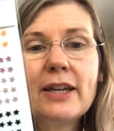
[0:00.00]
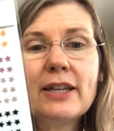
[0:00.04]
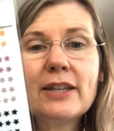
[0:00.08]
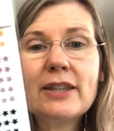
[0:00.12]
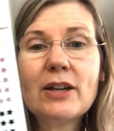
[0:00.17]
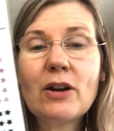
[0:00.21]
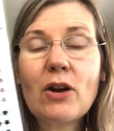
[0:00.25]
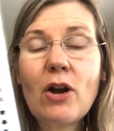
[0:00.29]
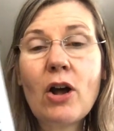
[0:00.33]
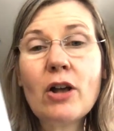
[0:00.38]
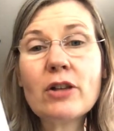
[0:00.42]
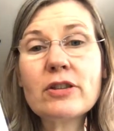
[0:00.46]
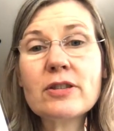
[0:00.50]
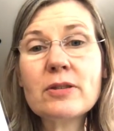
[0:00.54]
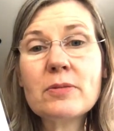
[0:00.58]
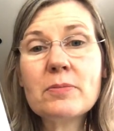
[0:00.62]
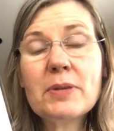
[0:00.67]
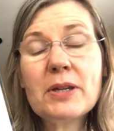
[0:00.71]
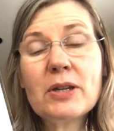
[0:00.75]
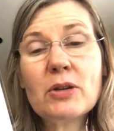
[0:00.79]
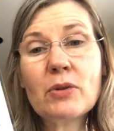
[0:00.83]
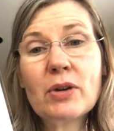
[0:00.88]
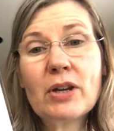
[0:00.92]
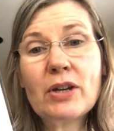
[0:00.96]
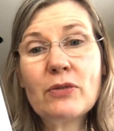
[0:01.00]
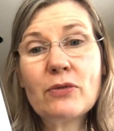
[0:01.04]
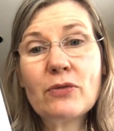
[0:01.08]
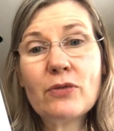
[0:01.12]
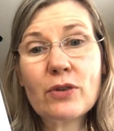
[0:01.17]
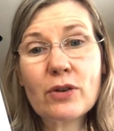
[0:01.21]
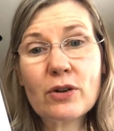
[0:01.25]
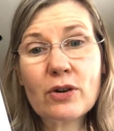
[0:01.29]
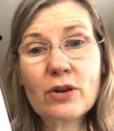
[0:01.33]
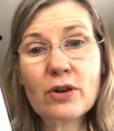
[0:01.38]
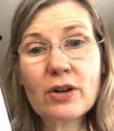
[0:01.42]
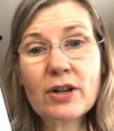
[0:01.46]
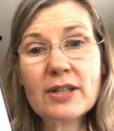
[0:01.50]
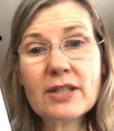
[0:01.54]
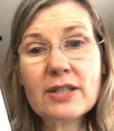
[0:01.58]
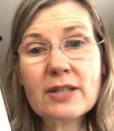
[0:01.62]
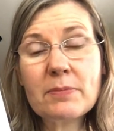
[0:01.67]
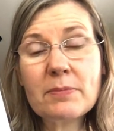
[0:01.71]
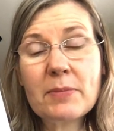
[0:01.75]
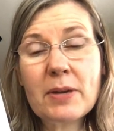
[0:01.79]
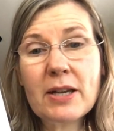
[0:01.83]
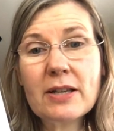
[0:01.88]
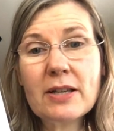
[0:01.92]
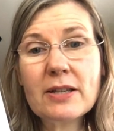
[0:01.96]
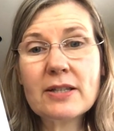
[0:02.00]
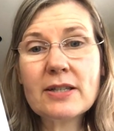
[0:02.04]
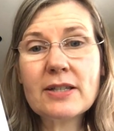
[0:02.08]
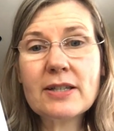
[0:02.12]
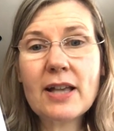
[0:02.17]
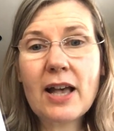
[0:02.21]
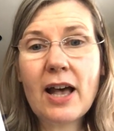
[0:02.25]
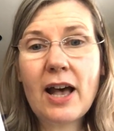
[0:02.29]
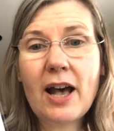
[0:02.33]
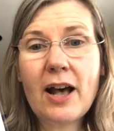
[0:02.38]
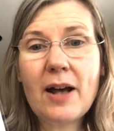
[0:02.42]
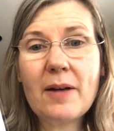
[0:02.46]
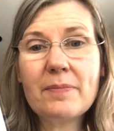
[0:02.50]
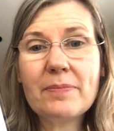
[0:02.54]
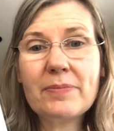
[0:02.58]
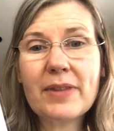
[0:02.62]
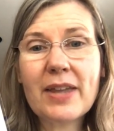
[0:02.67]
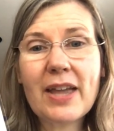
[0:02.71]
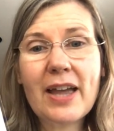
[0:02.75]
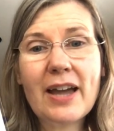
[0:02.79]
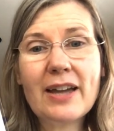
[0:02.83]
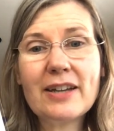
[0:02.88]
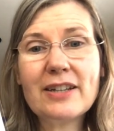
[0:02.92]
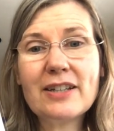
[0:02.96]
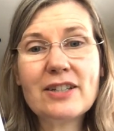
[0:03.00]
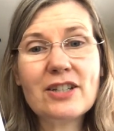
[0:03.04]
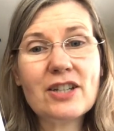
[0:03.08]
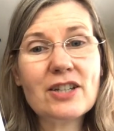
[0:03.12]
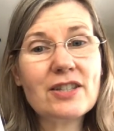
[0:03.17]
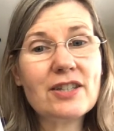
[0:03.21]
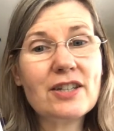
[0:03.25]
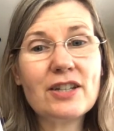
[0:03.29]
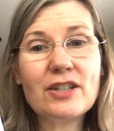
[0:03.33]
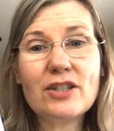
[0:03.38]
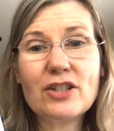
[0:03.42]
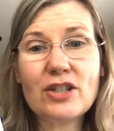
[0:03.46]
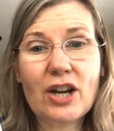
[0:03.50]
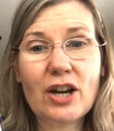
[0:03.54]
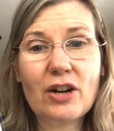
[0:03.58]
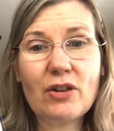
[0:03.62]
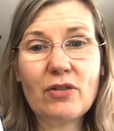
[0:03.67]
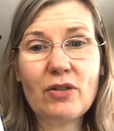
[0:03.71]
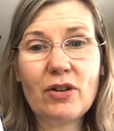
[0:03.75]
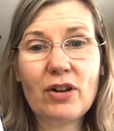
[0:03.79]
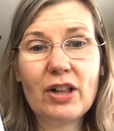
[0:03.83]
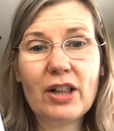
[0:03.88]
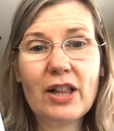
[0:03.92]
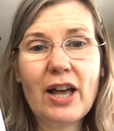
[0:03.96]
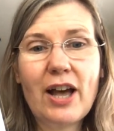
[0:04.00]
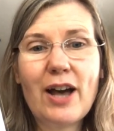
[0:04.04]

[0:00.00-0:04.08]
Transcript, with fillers: they'll also be great for Christmas um, and just in general.